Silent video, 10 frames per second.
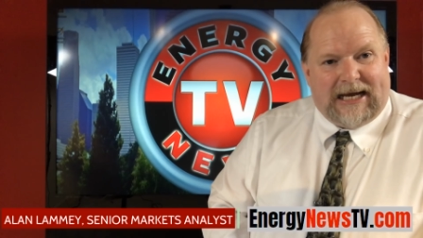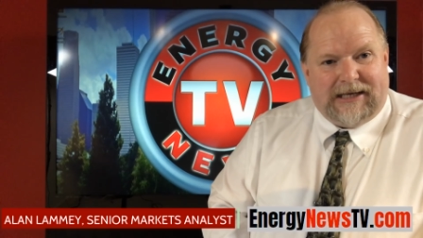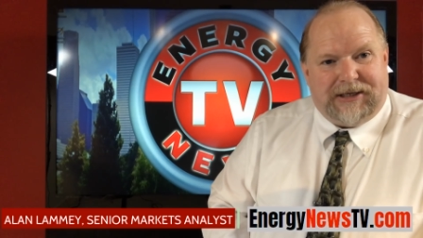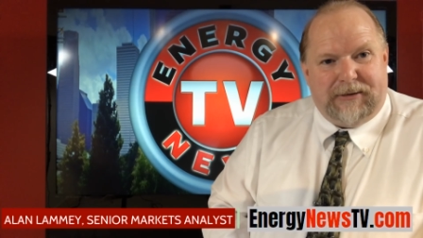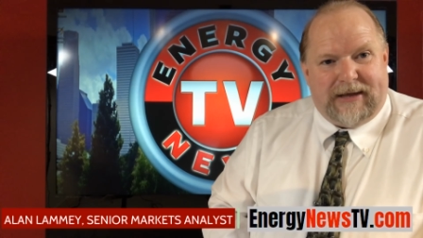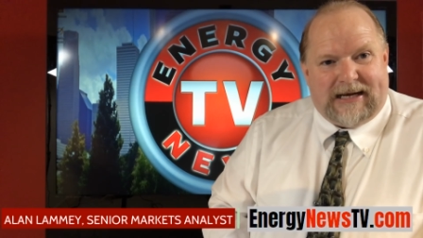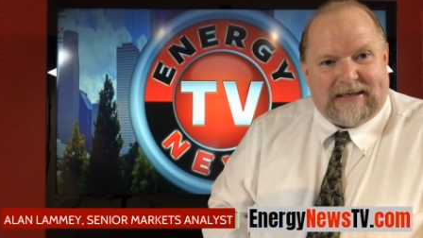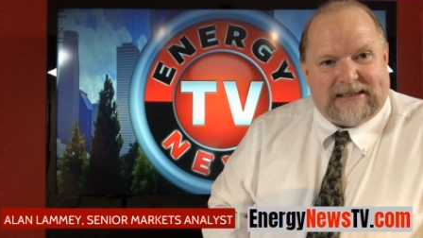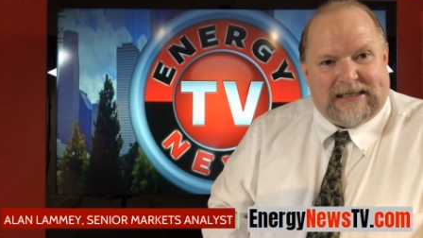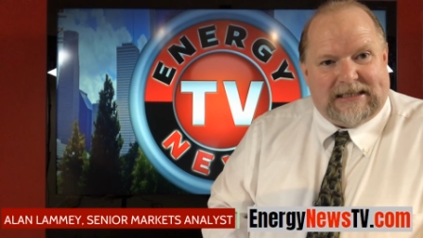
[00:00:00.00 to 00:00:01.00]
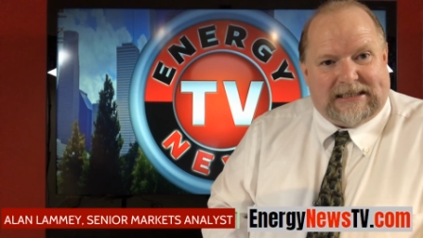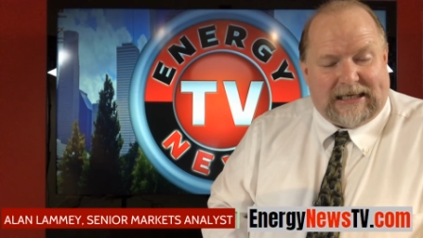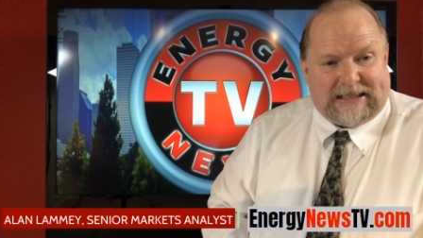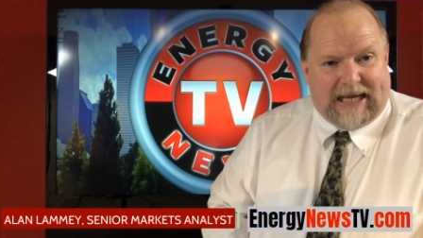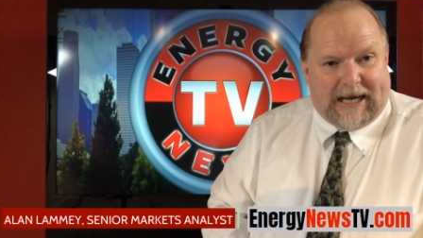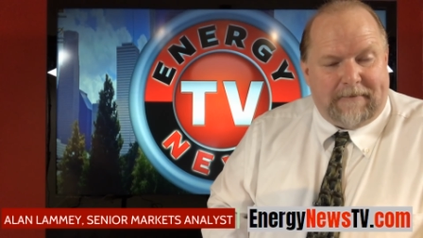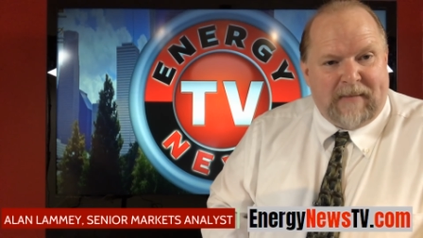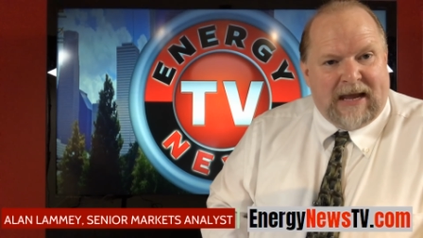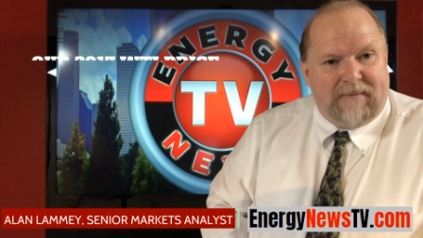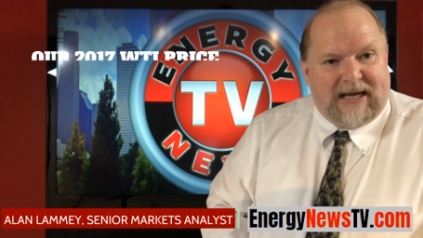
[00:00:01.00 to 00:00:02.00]
in 2016
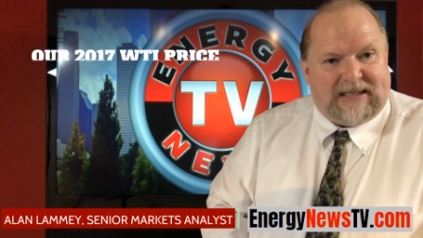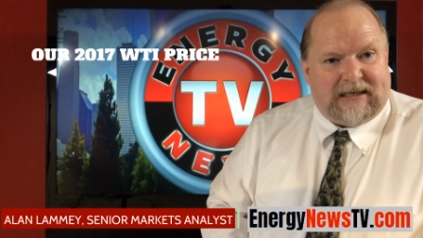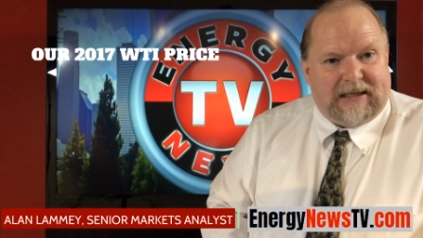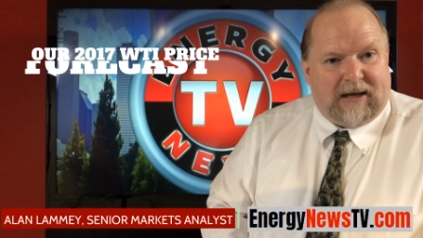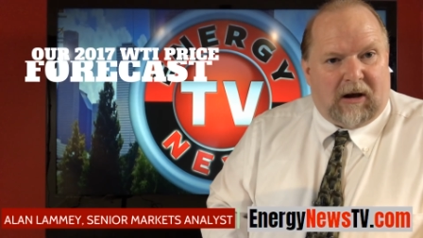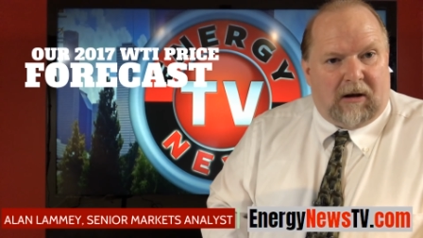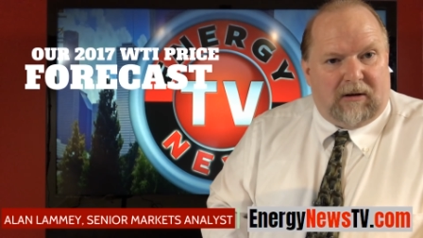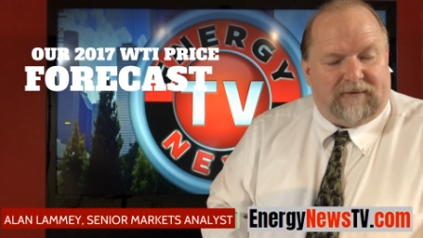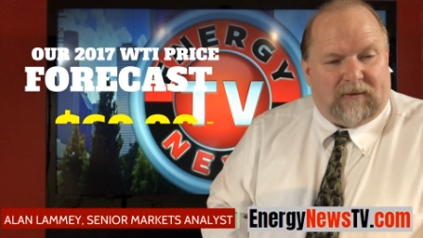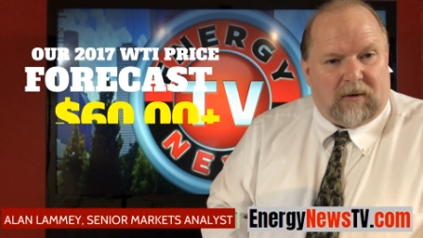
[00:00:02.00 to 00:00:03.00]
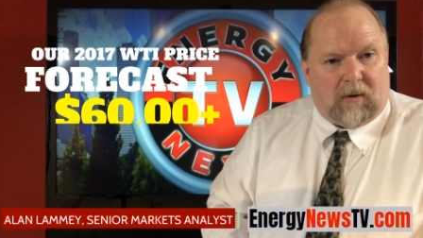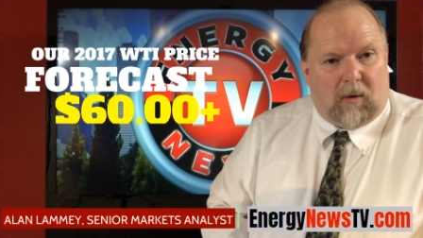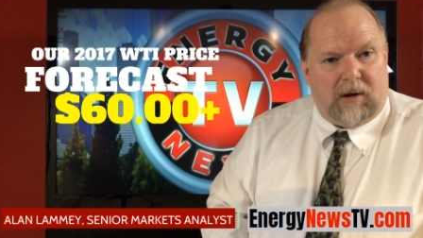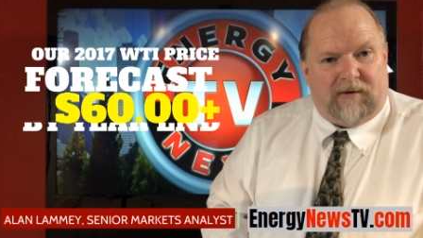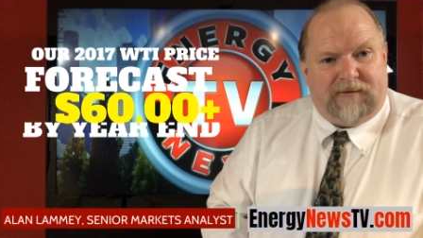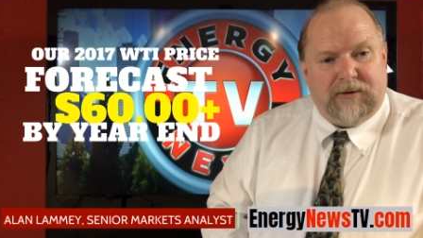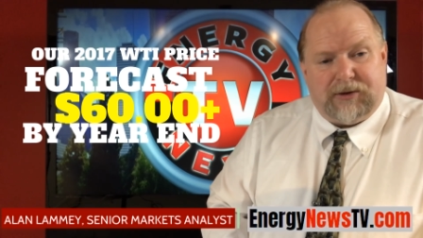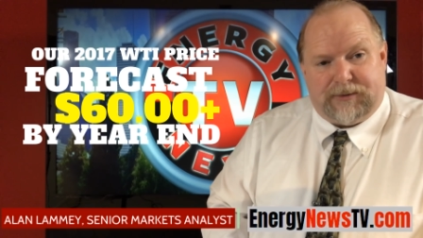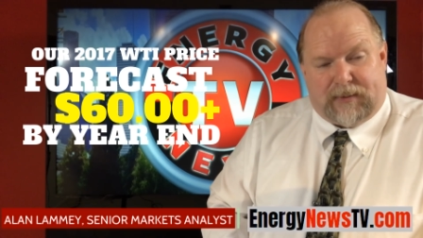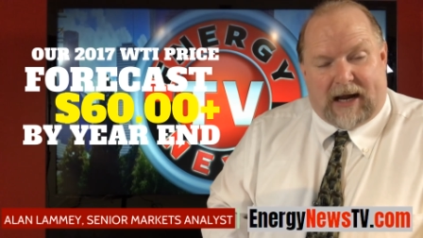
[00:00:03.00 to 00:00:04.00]
basically called for oil
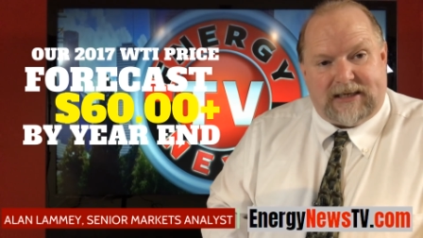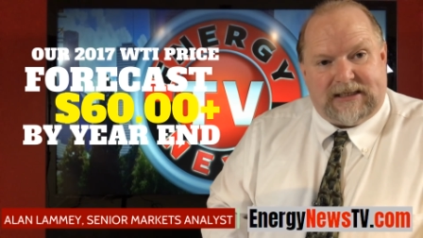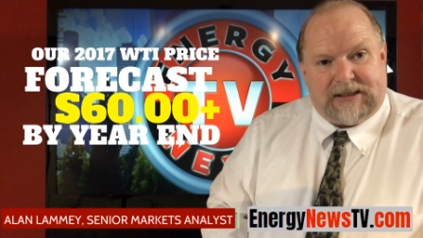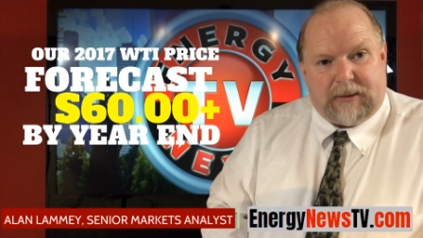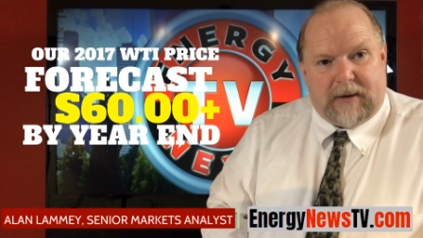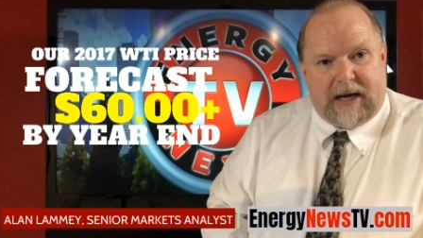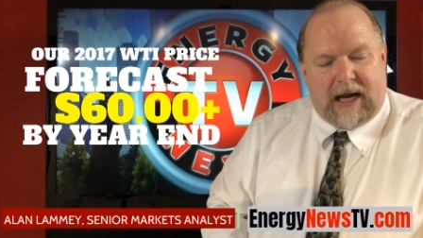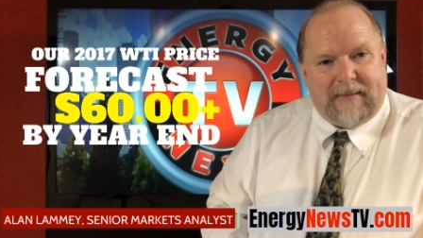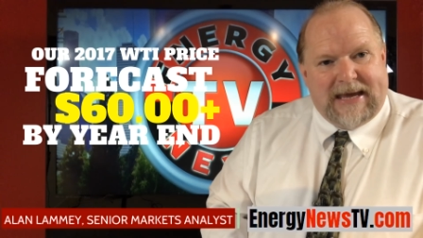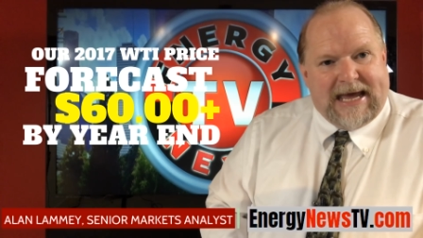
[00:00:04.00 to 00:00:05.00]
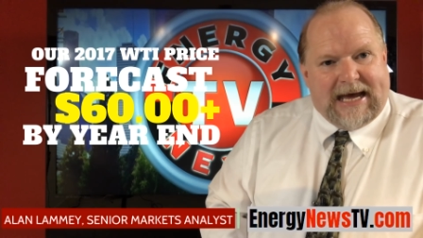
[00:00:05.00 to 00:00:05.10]
futures prices to run up